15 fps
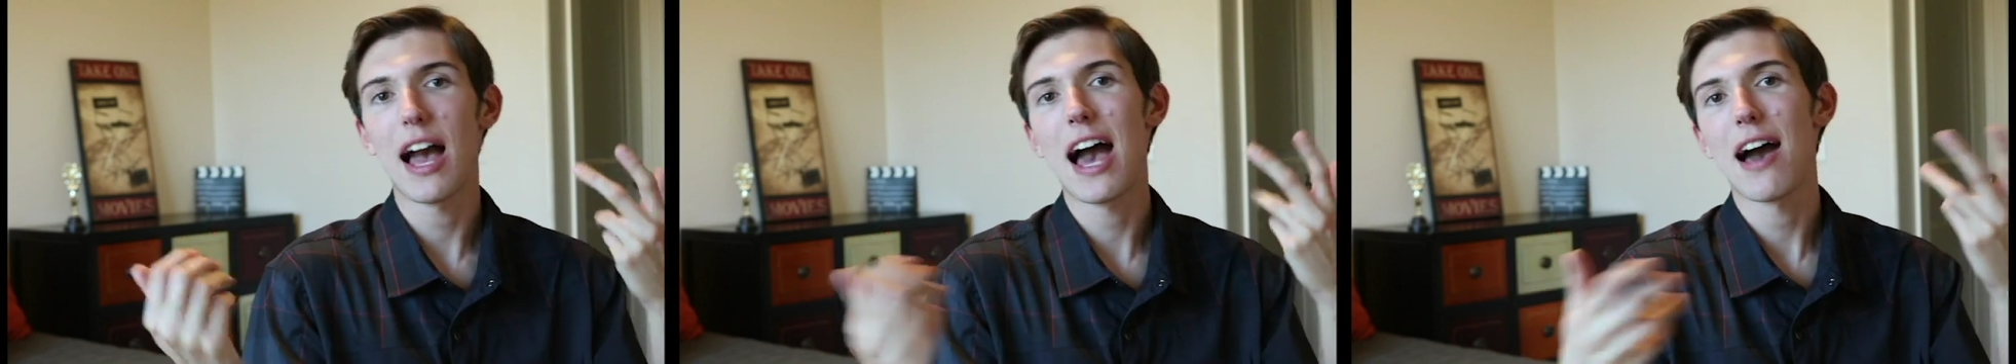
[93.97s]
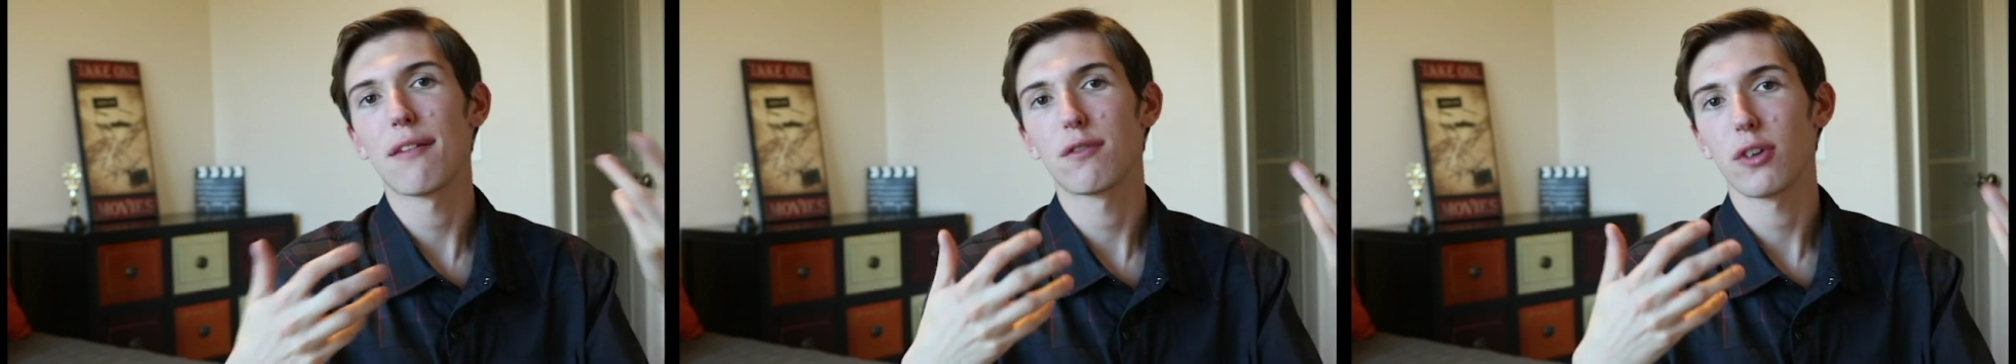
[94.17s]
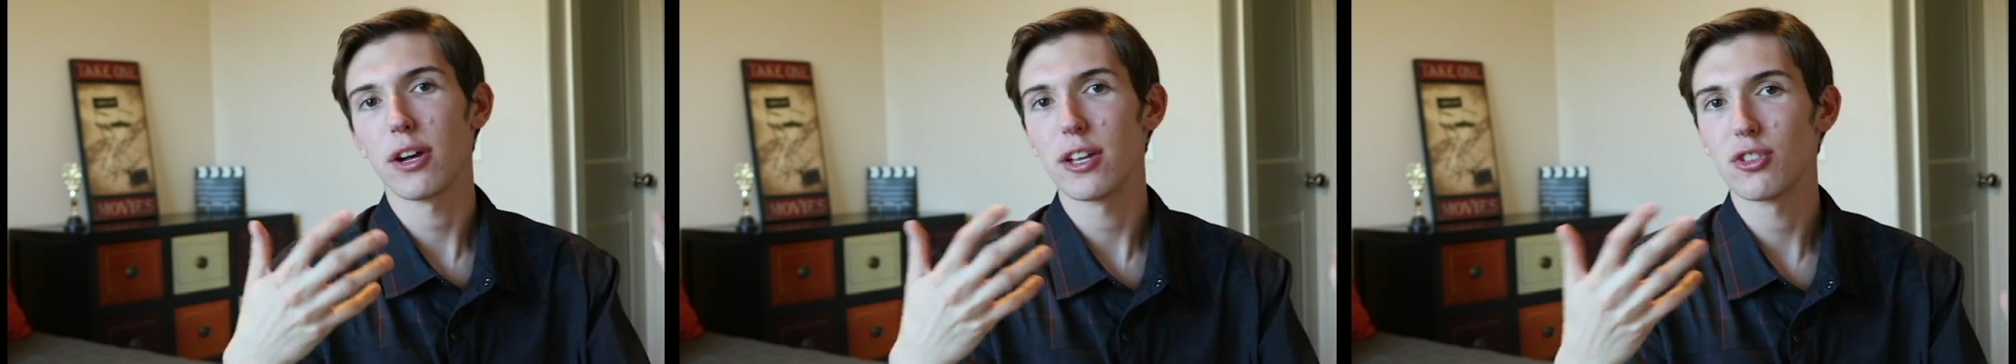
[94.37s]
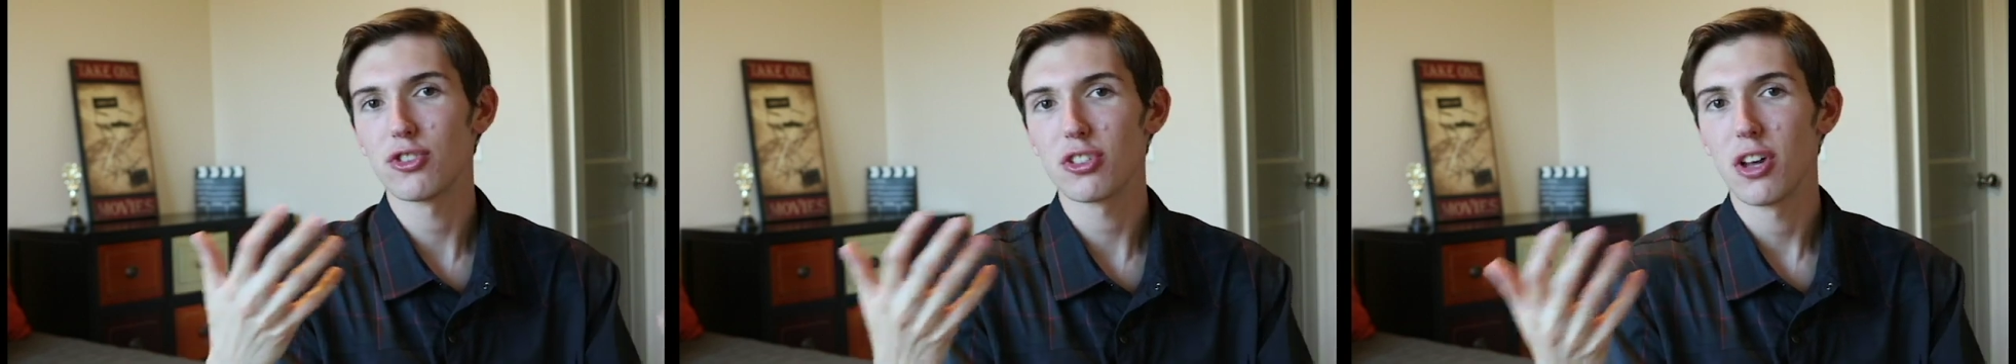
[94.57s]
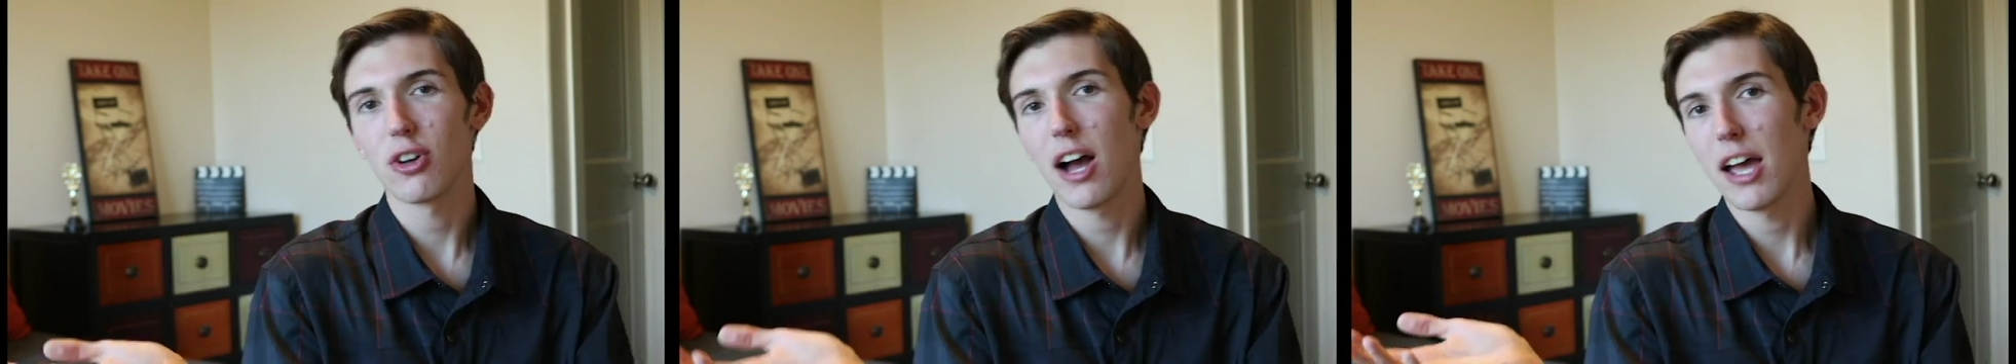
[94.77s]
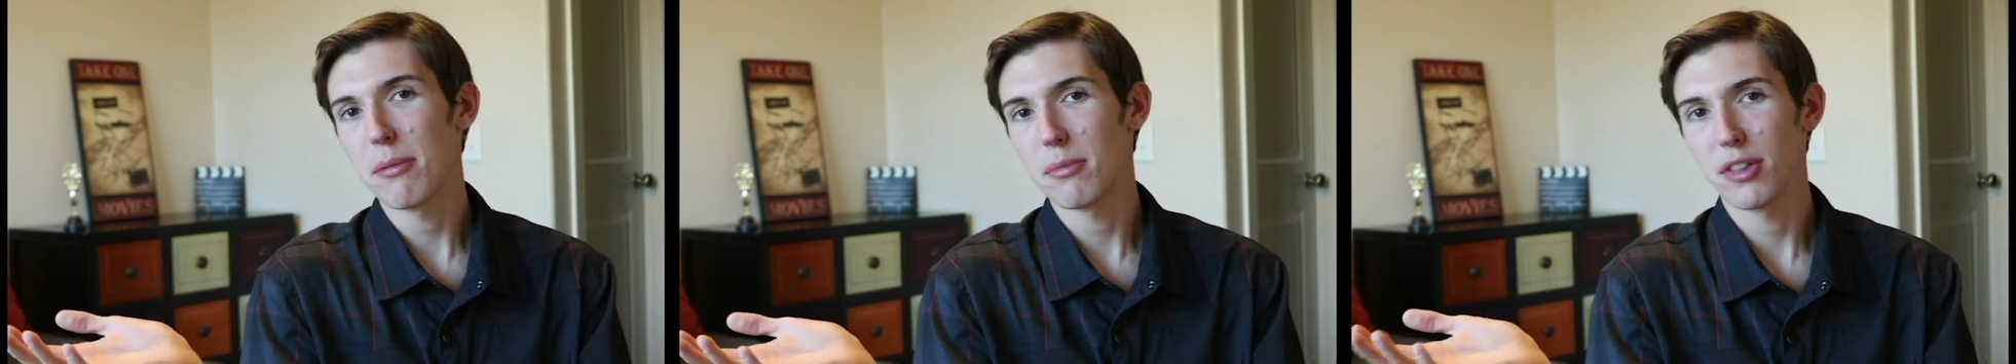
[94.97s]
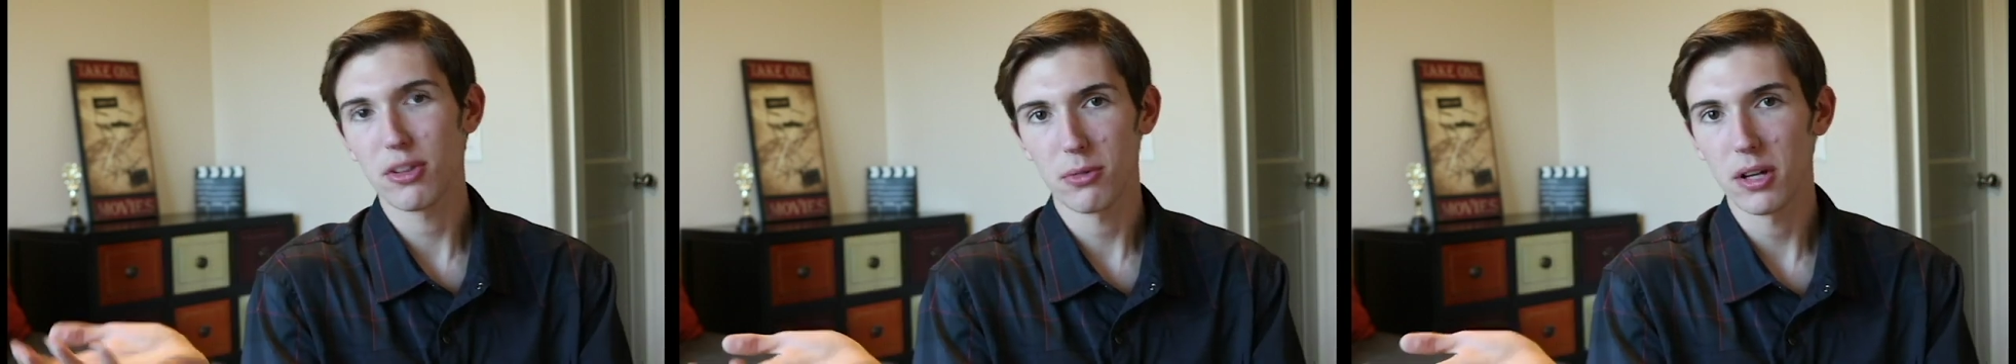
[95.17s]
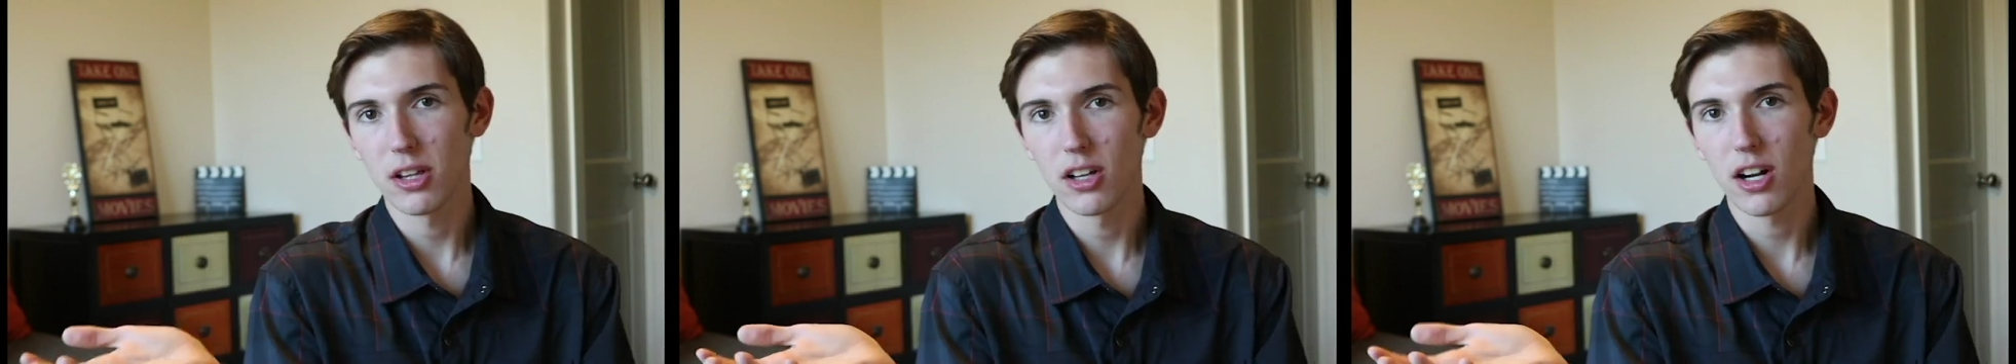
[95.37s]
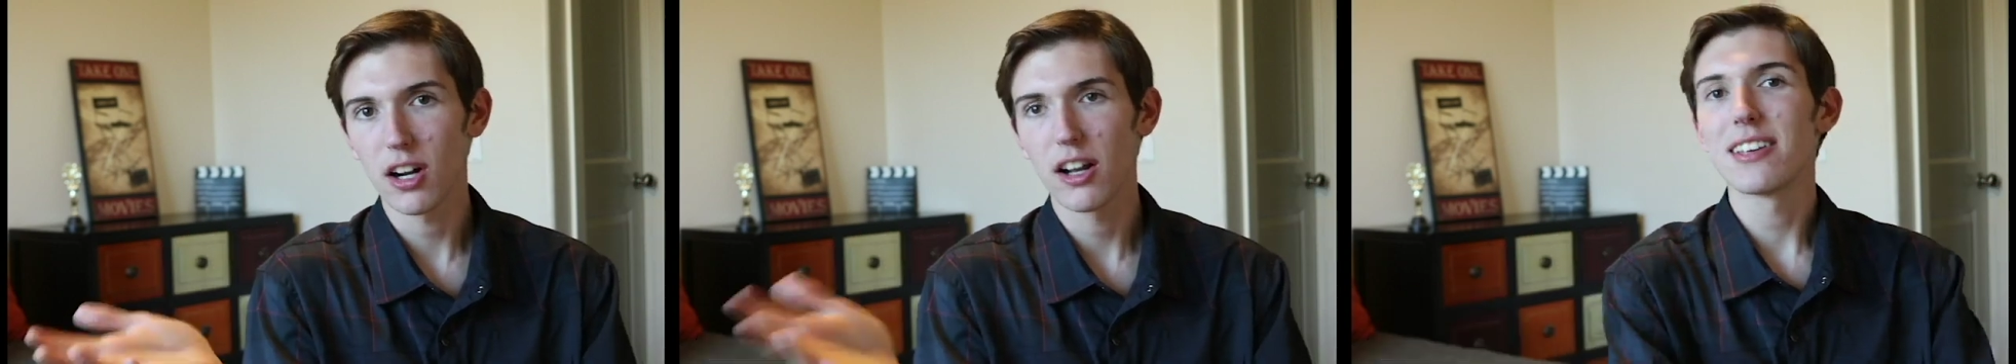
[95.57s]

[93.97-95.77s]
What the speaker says: average crime thriller.